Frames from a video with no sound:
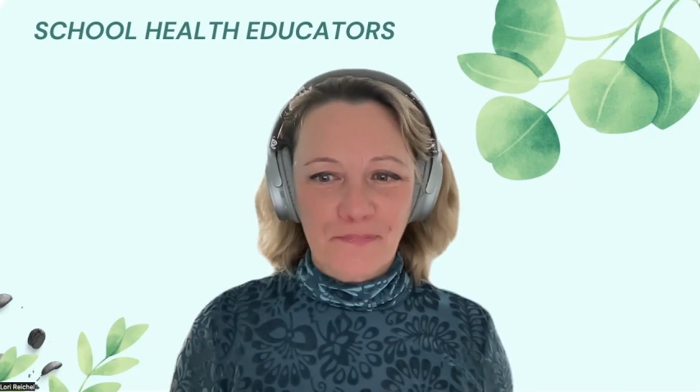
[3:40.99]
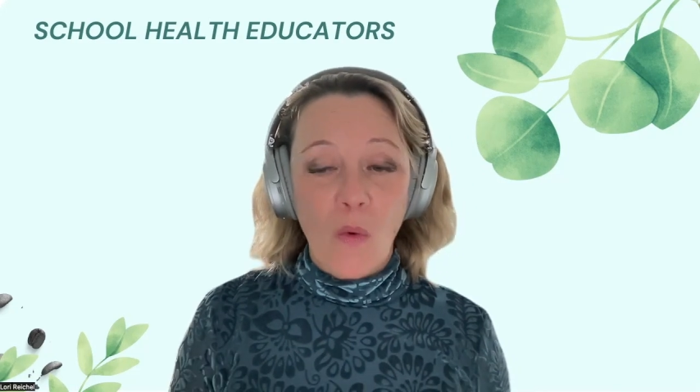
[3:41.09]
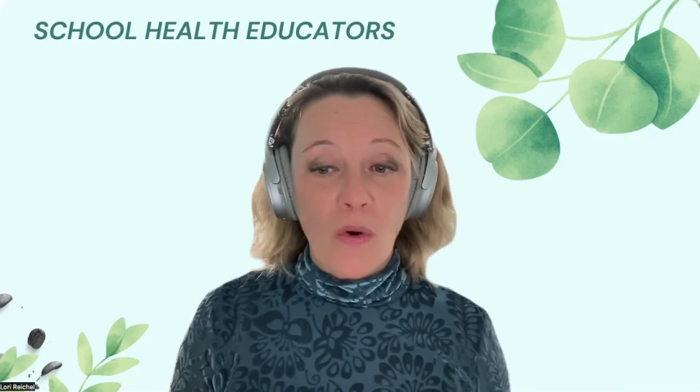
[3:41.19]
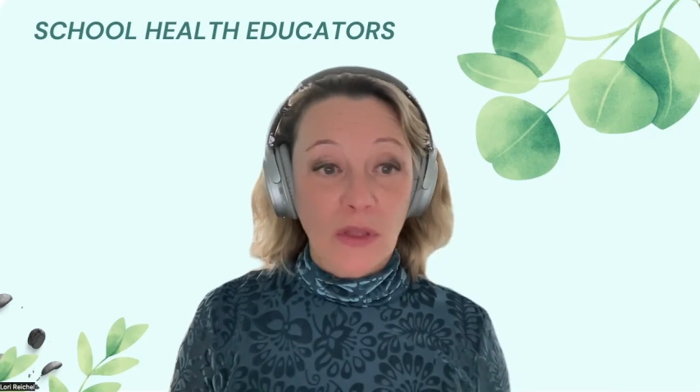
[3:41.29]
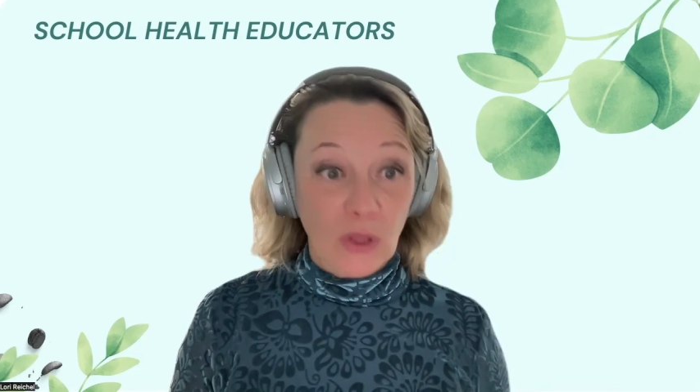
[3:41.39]

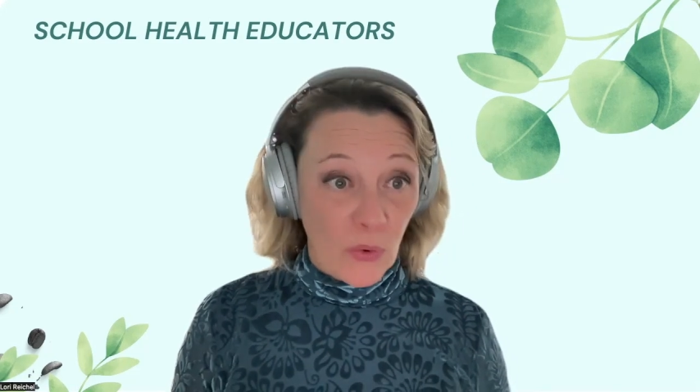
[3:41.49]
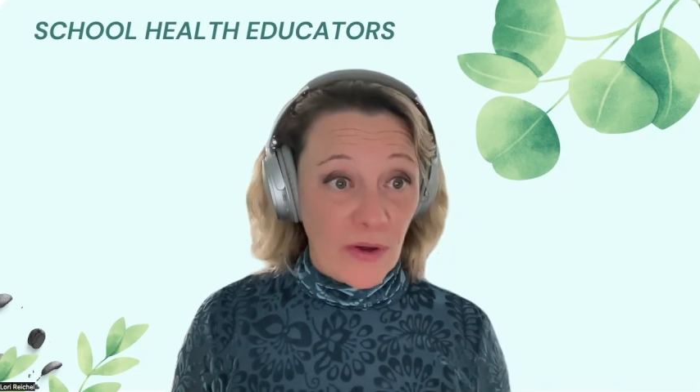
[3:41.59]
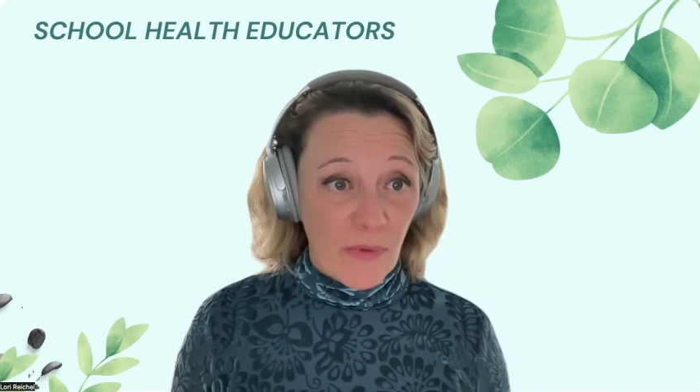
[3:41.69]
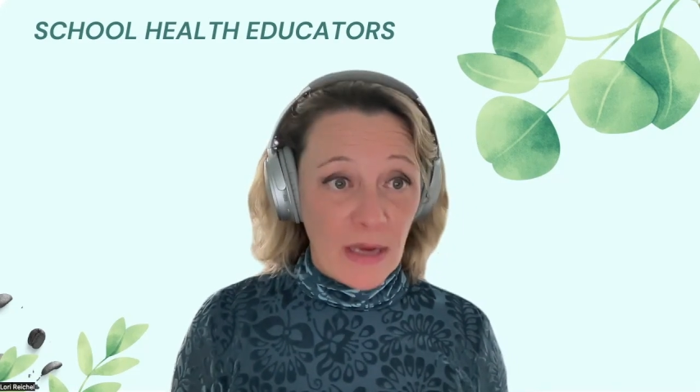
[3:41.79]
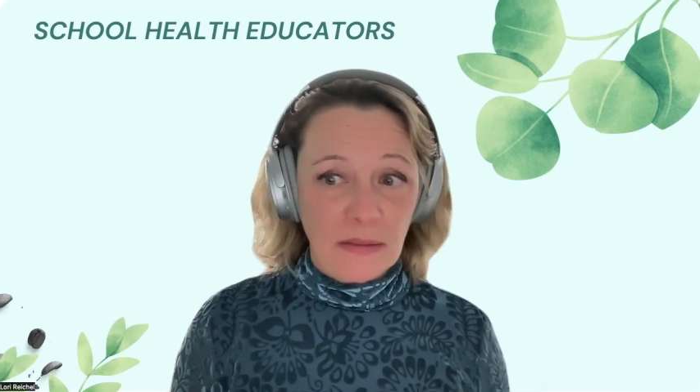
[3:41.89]
or
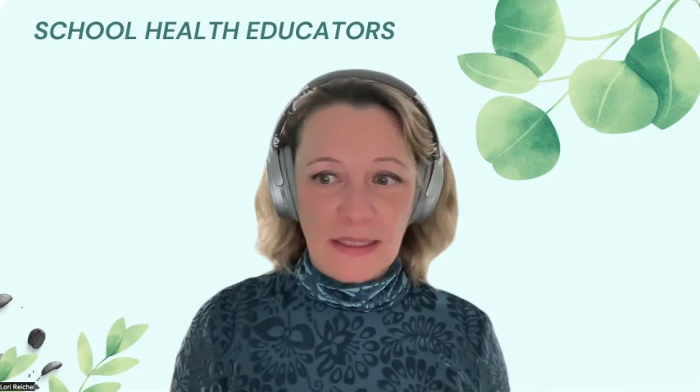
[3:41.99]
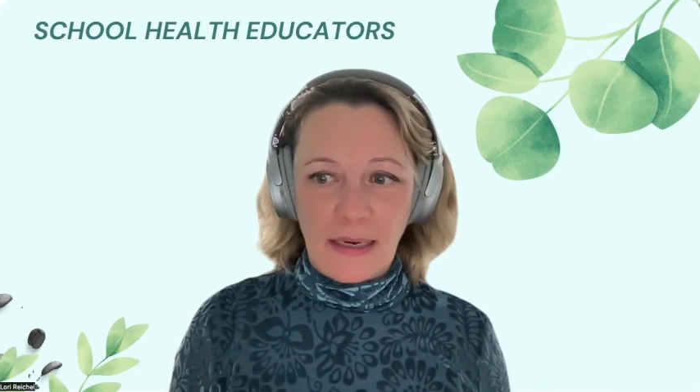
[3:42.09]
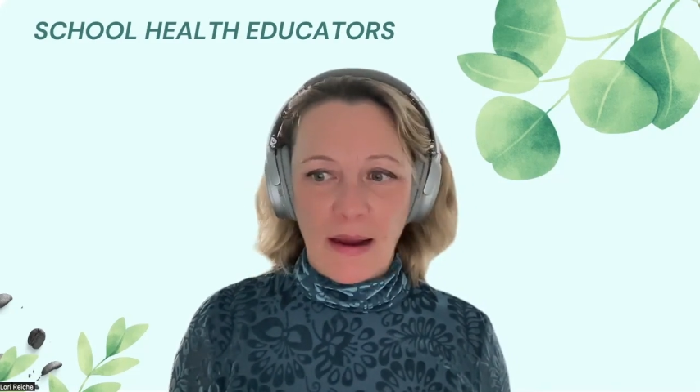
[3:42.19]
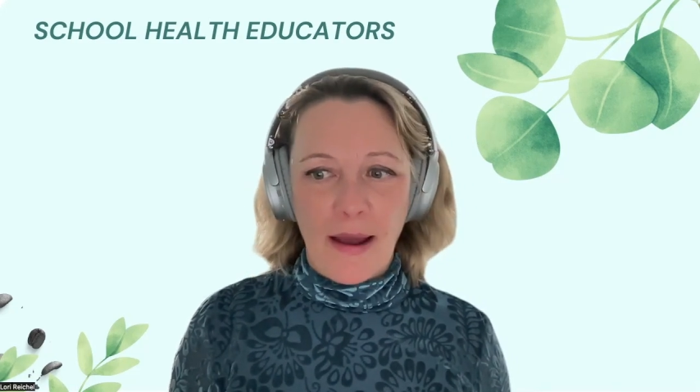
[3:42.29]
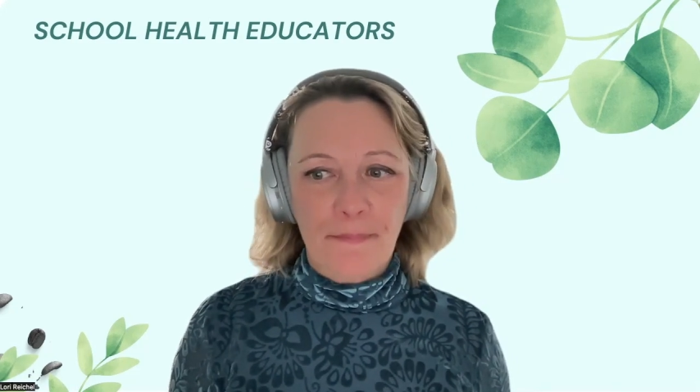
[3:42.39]

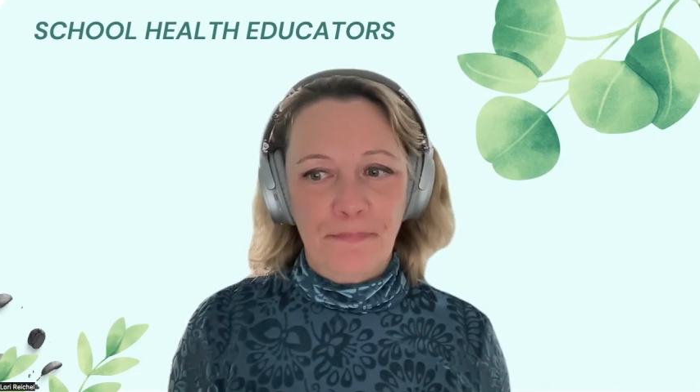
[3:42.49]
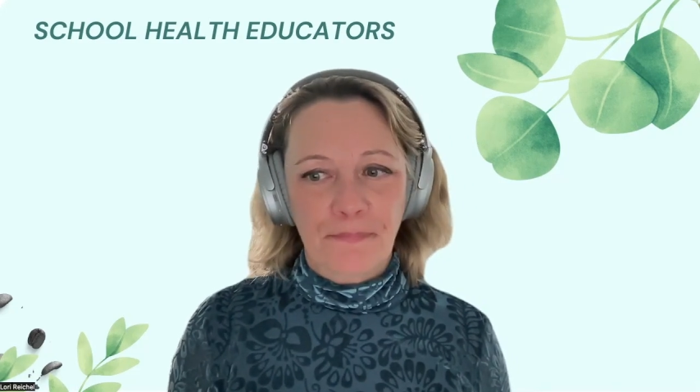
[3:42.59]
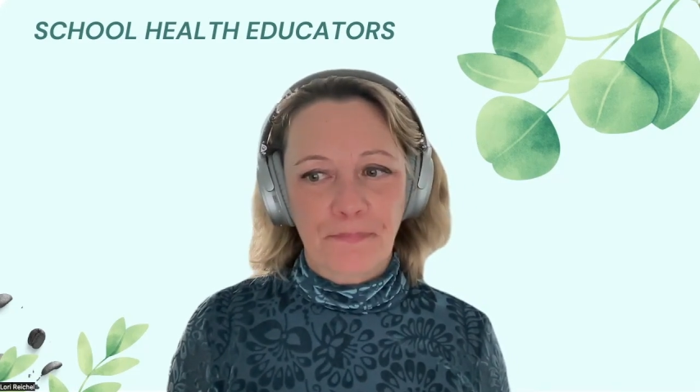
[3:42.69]
LoriReichel.com.